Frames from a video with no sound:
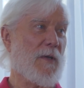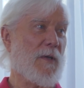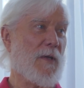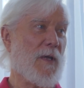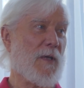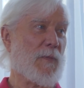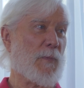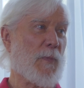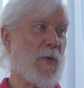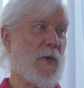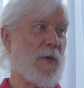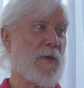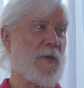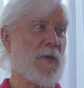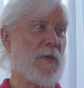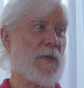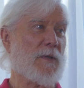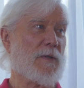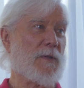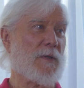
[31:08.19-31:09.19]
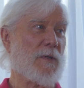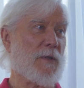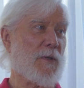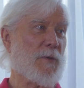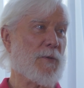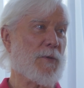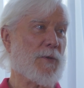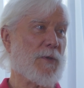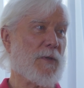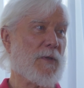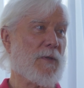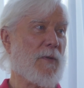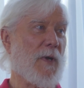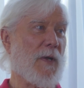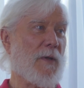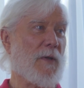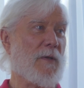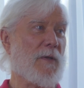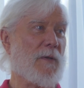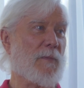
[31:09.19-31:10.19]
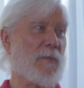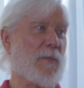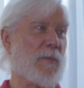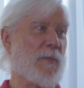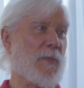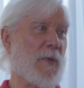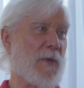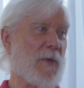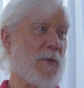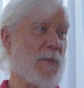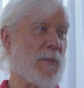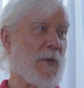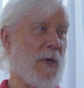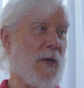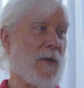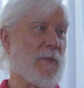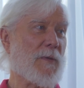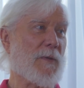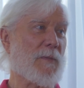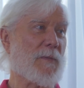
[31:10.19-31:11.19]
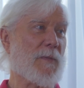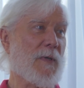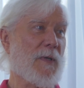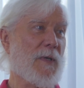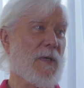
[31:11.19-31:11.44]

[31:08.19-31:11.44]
that's part of the solution rather than part of the problem.